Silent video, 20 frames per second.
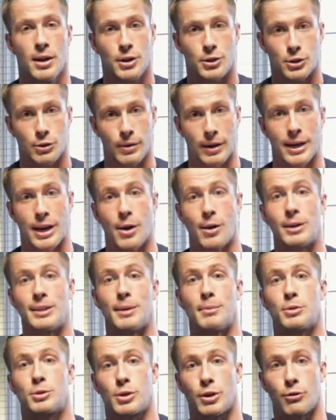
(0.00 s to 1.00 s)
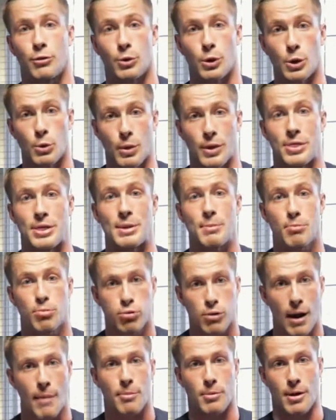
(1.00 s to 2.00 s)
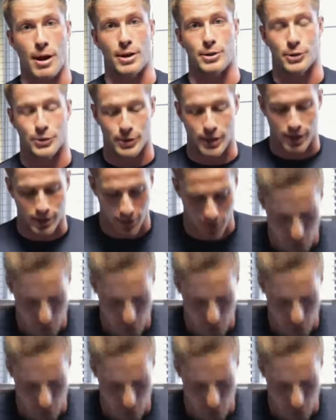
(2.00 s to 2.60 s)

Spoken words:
So right now I'll demonstrate for you what the proper exercise